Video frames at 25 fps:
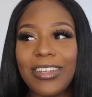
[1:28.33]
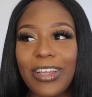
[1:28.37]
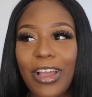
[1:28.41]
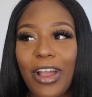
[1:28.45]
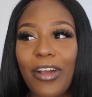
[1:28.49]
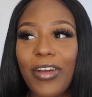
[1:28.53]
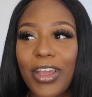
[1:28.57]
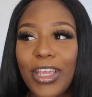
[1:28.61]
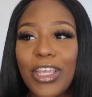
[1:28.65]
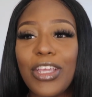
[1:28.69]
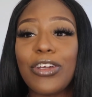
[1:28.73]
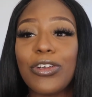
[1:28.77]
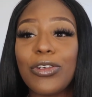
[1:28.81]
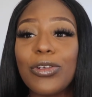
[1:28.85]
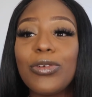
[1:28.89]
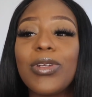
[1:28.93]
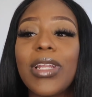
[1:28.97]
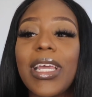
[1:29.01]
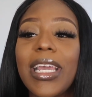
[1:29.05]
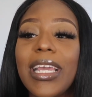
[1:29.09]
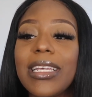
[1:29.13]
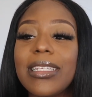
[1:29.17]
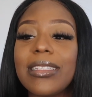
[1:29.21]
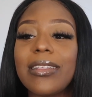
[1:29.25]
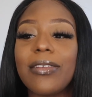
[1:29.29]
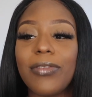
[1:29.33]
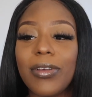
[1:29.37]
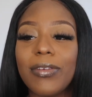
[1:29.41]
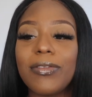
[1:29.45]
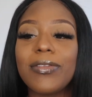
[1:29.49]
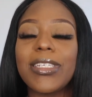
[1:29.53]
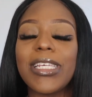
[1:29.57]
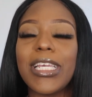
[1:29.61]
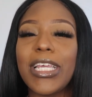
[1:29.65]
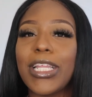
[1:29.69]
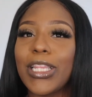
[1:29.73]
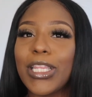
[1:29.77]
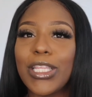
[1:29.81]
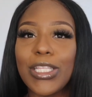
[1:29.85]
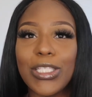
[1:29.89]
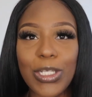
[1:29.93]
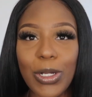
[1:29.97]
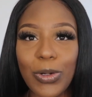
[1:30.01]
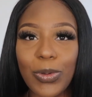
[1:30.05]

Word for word: all right, your due date is the 15th.